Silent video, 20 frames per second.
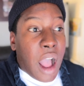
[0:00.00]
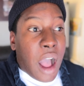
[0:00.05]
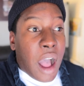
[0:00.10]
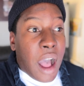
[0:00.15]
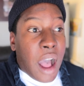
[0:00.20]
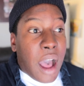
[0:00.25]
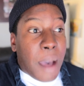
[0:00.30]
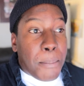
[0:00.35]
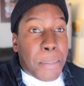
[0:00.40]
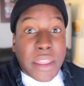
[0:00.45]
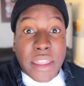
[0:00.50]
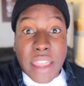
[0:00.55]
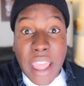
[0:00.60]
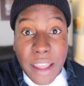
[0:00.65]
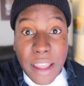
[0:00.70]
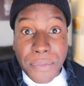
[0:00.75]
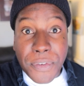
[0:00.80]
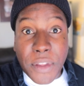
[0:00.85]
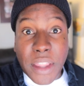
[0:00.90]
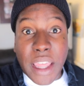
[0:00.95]
Uh, but
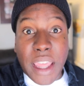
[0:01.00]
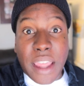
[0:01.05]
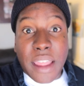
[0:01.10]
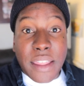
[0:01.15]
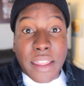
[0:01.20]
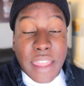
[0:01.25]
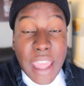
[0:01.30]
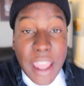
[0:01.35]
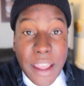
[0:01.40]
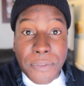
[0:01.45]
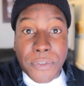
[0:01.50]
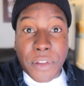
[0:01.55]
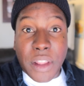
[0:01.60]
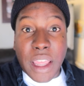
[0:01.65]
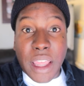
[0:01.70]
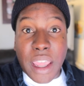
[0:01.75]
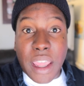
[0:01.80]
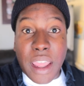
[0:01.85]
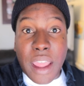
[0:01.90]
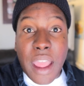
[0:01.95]
thankfully,
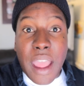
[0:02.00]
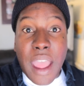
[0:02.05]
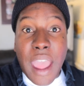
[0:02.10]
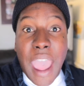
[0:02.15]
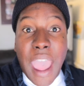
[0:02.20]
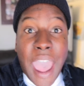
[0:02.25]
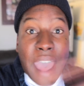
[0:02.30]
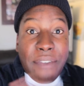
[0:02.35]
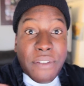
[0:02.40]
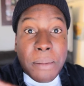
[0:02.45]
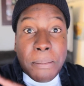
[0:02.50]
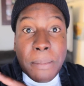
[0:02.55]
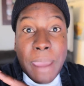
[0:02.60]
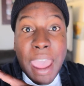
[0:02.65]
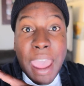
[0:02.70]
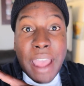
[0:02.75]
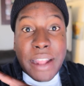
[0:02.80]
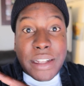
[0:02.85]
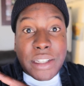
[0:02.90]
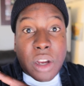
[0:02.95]
thankfully, Ev and
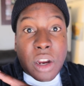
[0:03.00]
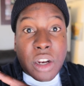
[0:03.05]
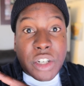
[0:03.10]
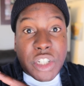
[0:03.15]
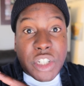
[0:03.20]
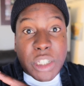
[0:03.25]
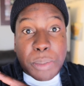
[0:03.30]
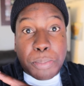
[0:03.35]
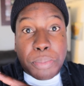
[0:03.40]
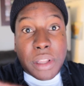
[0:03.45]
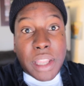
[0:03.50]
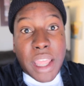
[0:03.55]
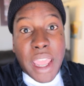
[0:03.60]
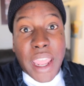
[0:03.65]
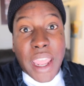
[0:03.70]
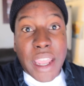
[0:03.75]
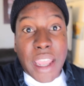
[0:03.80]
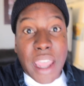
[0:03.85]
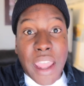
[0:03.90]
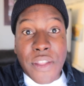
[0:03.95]
Mads are just
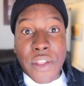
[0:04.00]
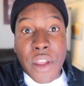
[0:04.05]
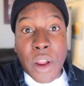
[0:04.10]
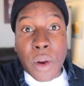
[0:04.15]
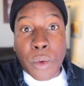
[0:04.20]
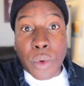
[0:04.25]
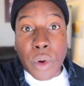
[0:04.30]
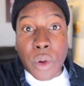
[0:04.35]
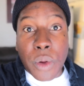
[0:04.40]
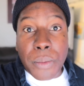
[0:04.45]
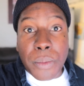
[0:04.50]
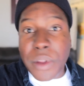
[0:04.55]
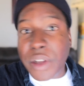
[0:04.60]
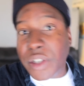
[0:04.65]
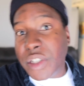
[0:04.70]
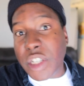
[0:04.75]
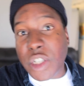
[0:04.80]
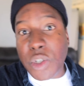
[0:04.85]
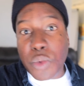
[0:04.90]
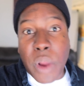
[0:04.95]
playing in their room.
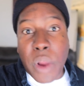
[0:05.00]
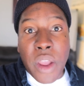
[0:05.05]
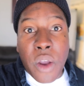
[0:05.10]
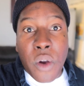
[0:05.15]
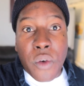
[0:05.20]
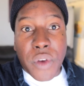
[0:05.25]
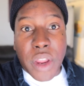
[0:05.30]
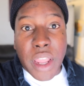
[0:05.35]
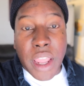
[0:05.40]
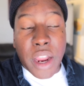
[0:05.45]
They're just right over